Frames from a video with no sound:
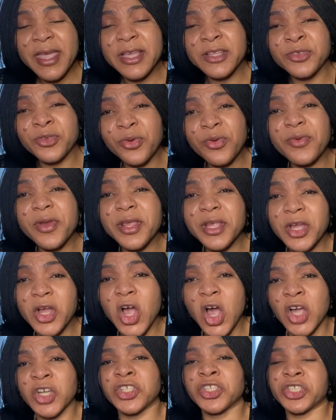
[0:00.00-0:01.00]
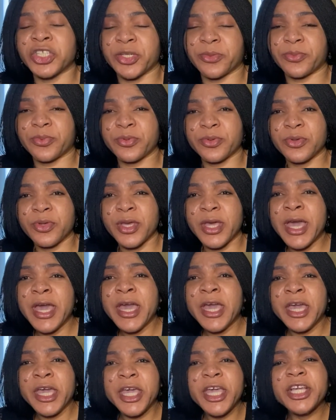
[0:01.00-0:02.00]
during courtship,
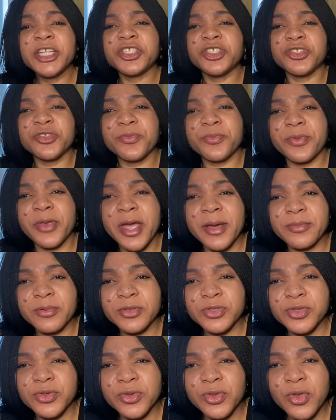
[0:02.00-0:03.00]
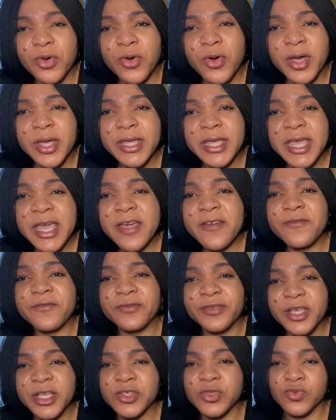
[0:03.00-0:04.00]
he should be able to know
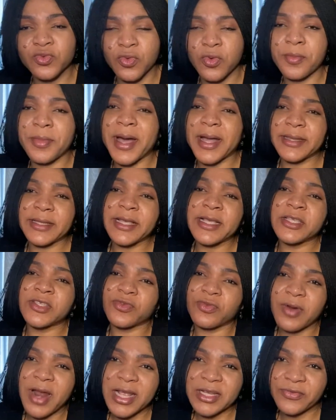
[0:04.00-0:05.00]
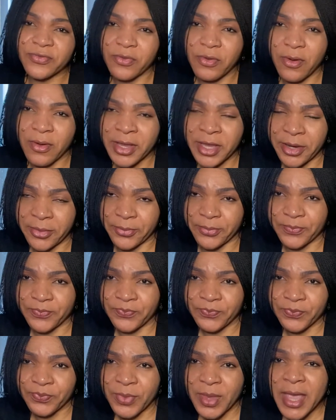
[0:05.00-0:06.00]
if this woman is right for him,
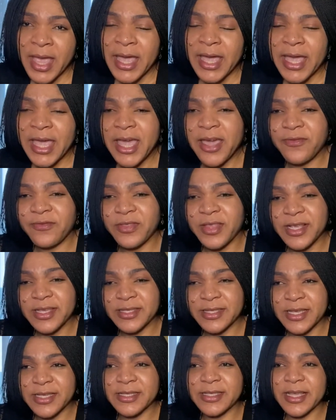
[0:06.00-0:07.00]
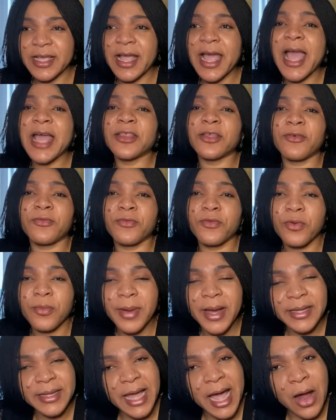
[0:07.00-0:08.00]
if this is the kind of
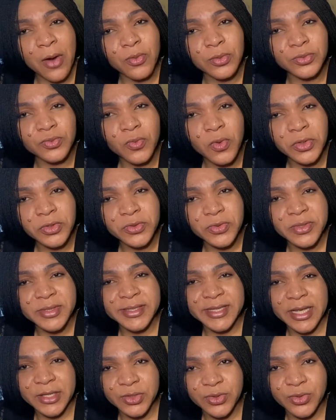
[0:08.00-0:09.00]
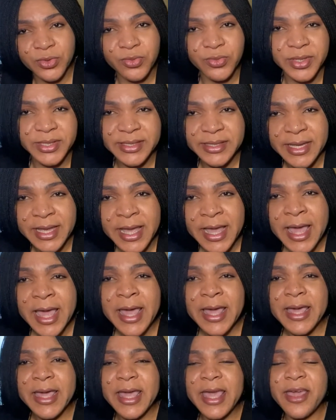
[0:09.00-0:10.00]
woman I would want to settle with,
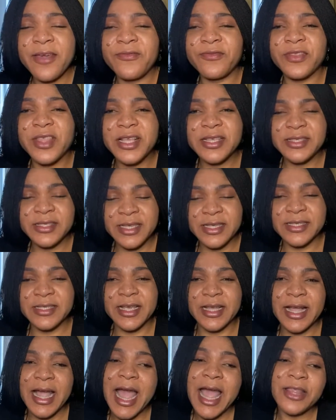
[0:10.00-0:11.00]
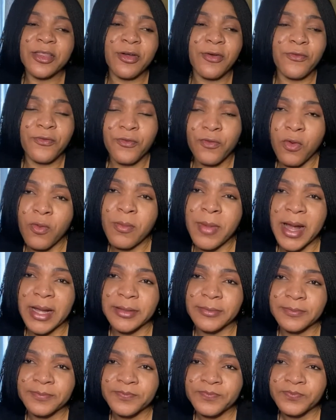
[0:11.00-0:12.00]
if this is the kind of
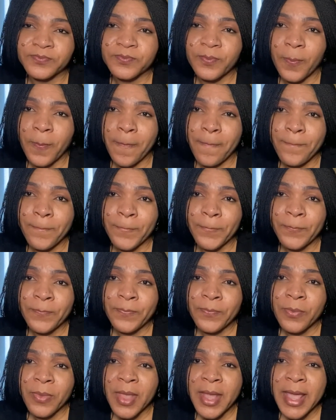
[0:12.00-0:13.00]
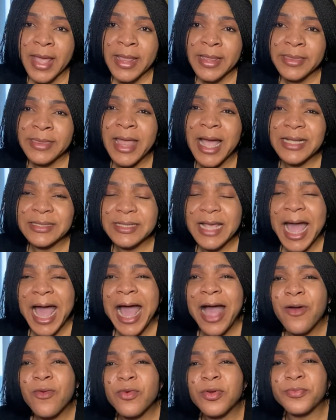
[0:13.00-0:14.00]
woman that
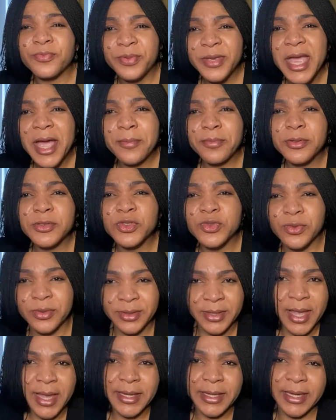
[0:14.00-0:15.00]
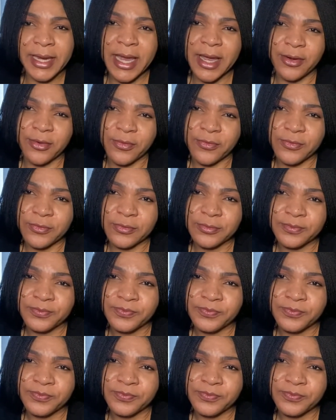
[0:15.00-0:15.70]
I will be able to take care of.